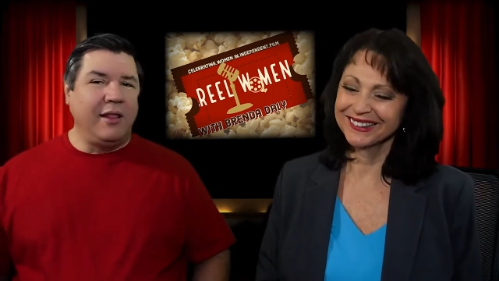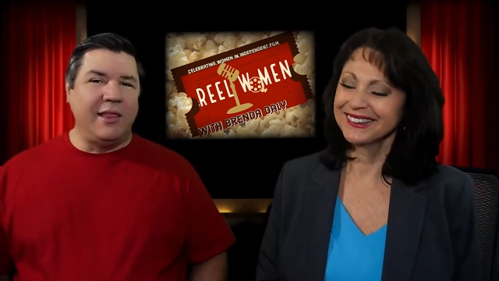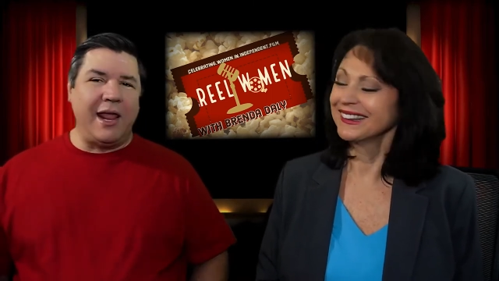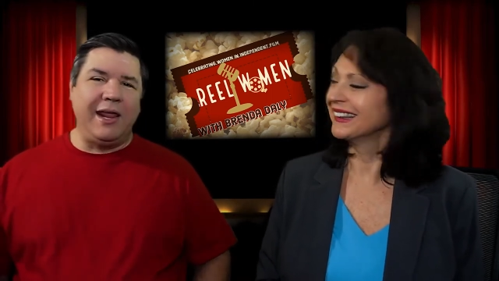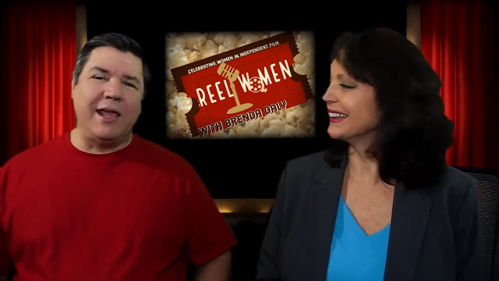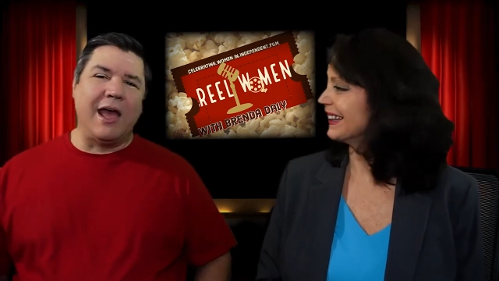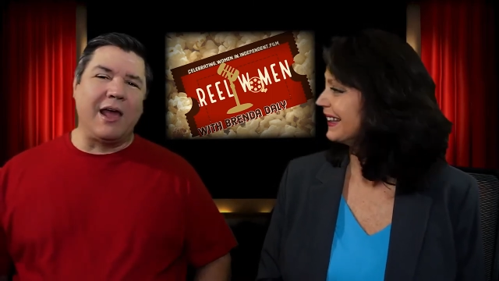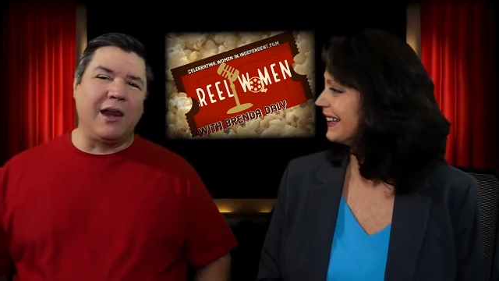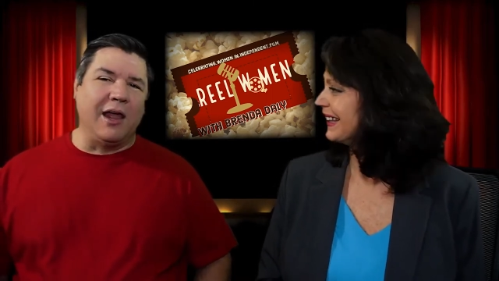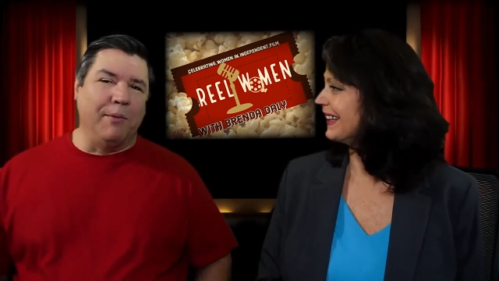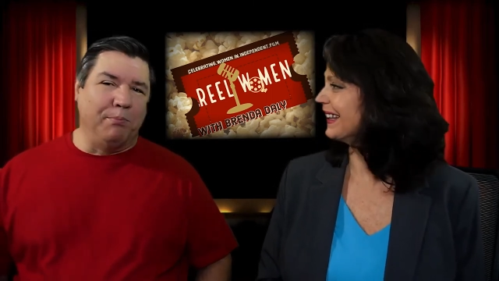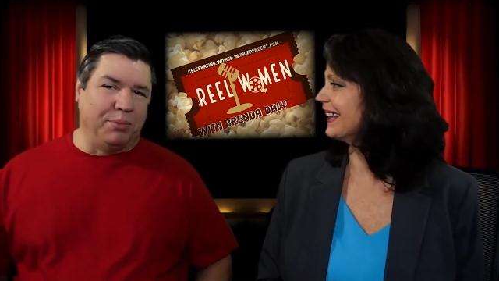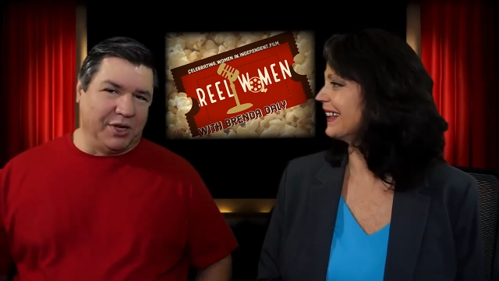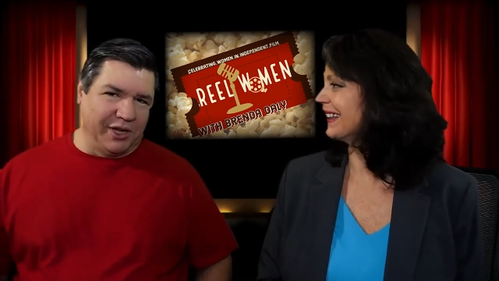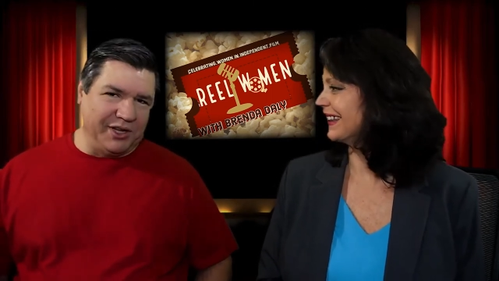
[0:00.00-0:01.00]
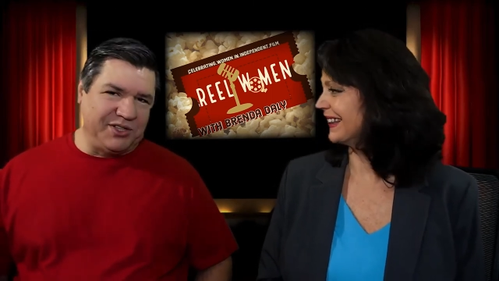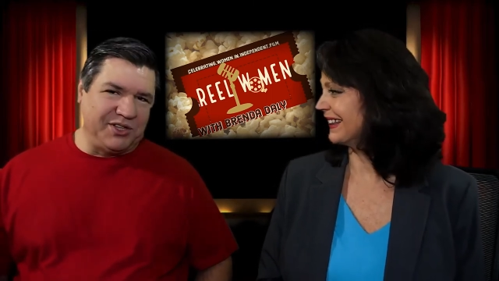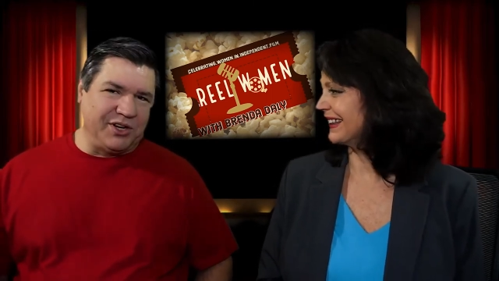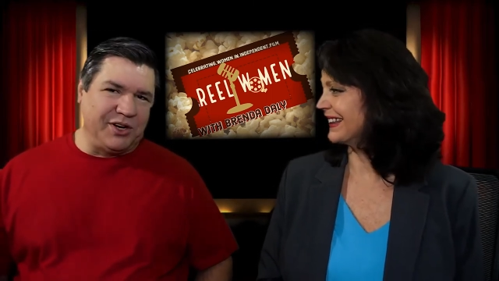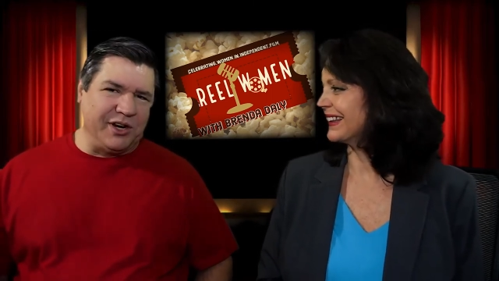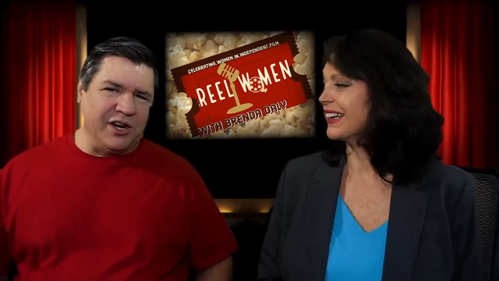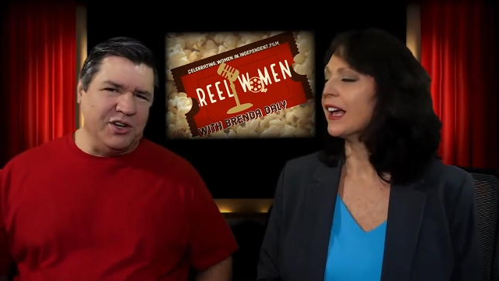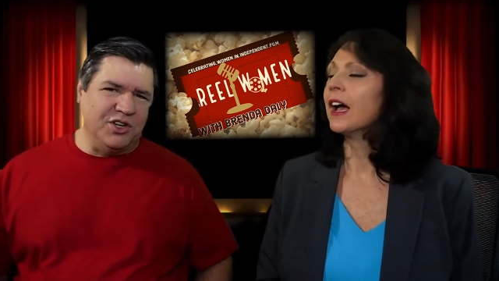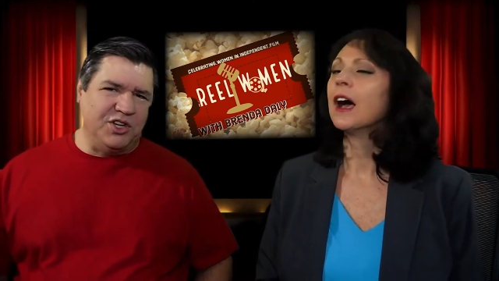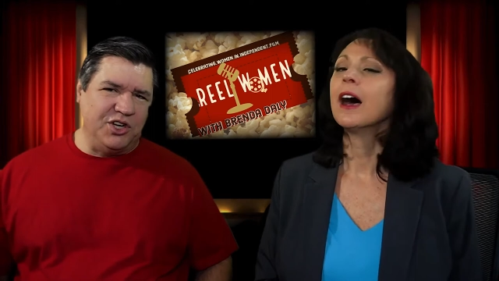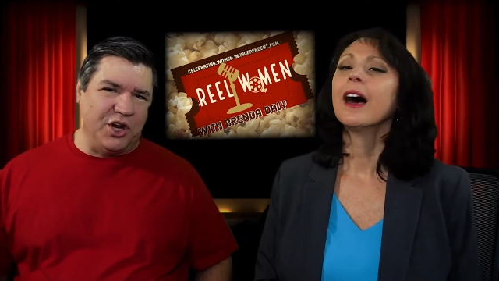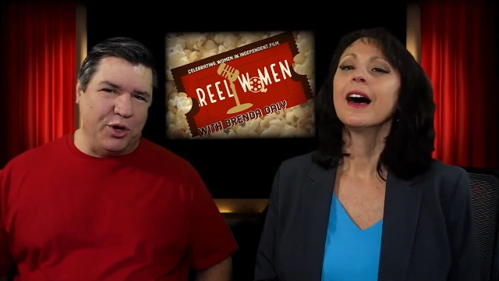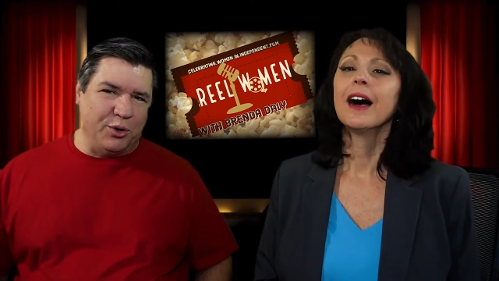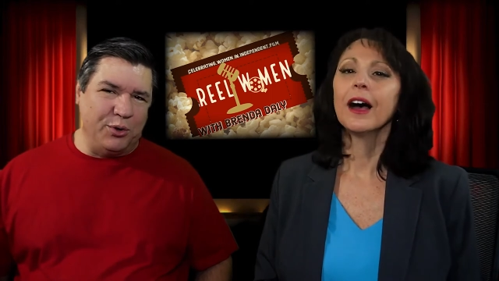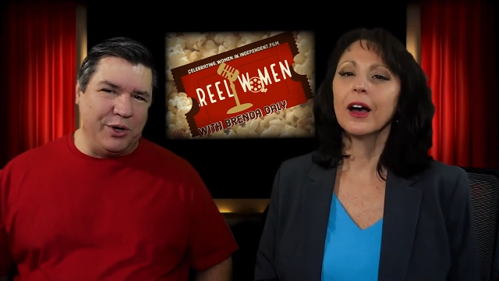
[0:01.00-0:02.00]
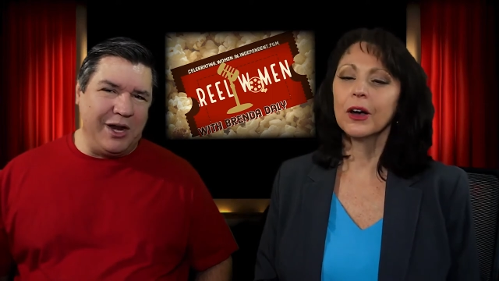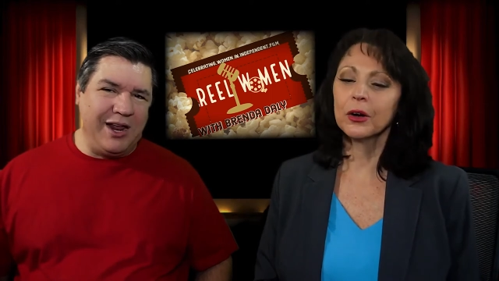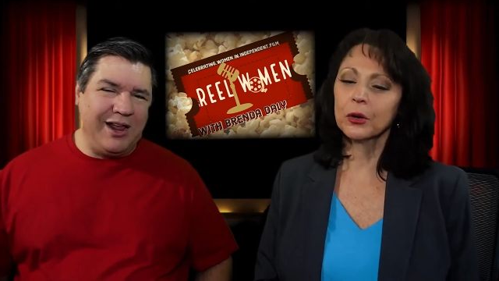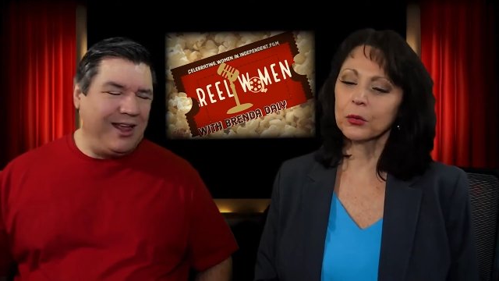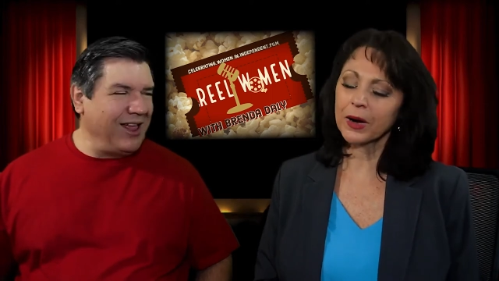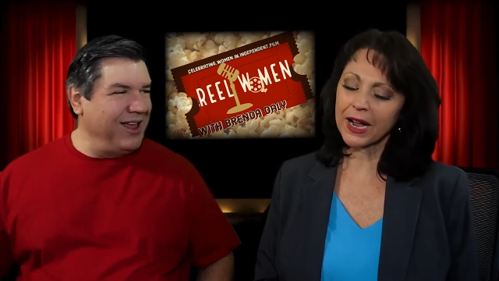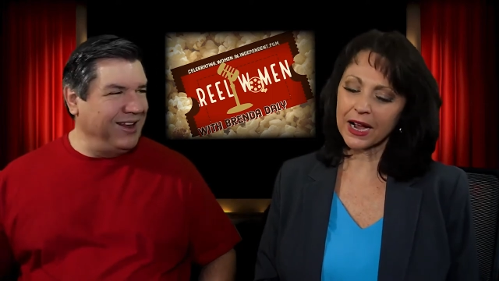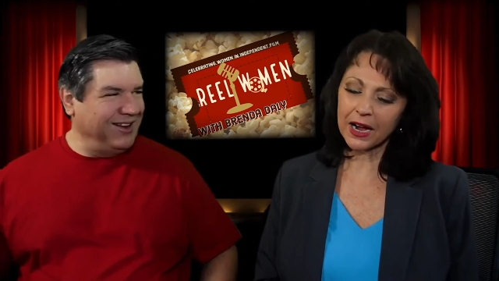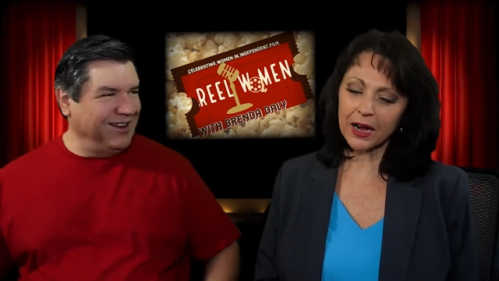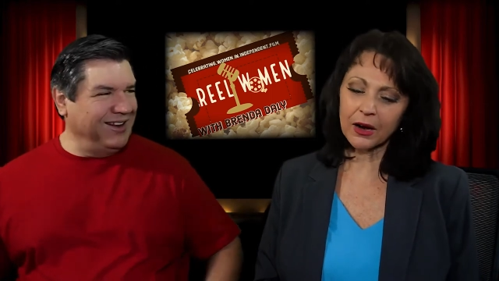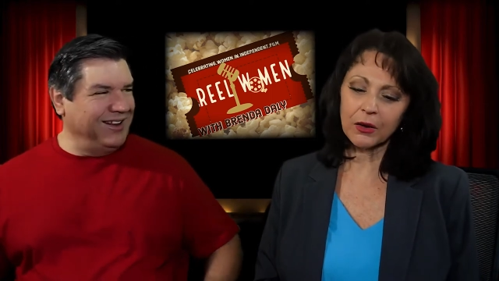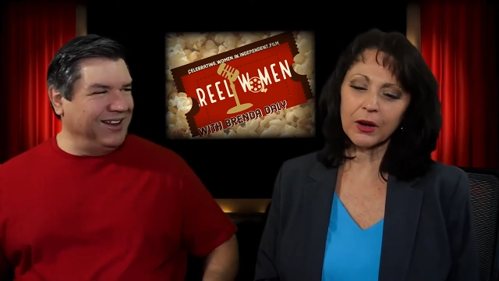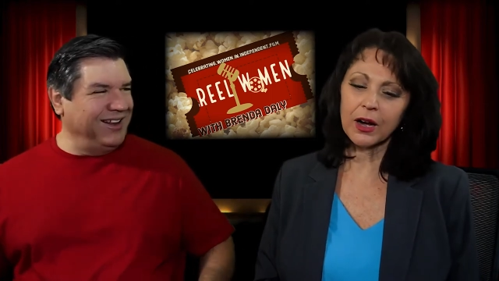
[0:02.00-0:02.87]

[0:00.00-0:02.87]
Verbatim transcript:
Speaker 1: They got a blizzard in June. Oh wow!